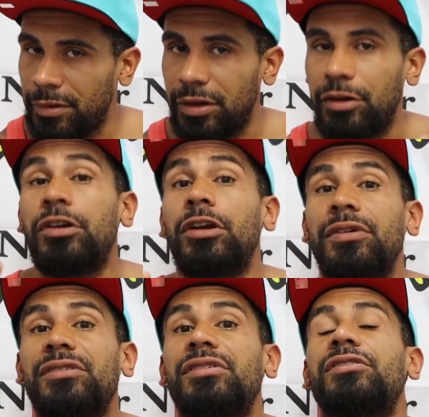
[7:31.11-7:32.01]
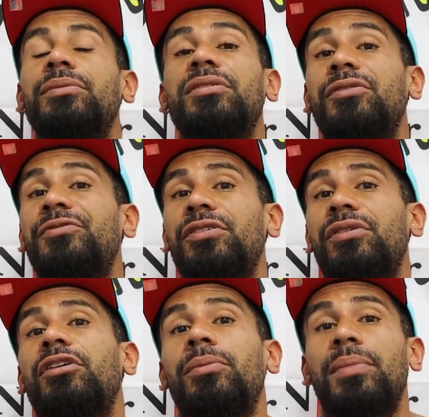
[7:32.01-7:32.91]
And your nervous system is a
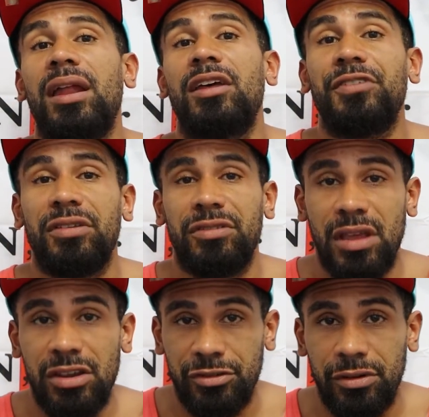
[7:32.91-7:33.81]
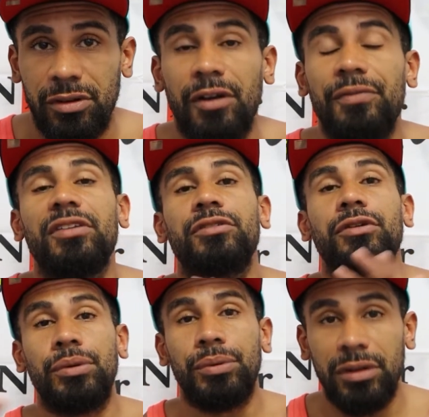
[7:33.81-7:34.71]
physical manifestation of this
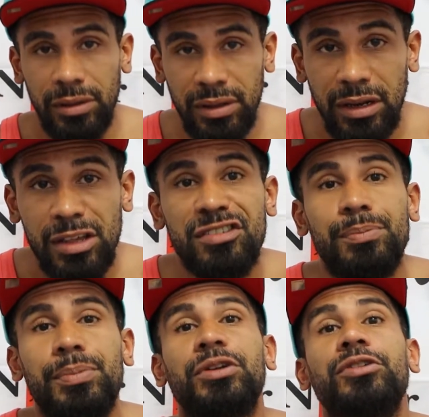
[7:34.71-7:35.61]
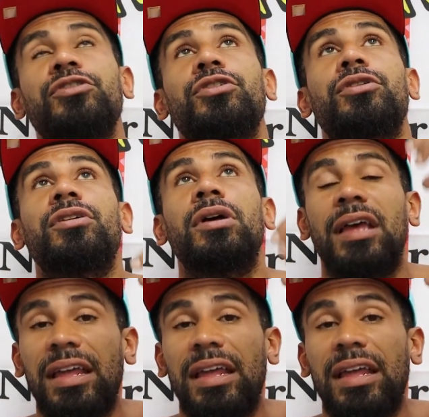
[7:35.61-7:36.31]
Kundalini spiritual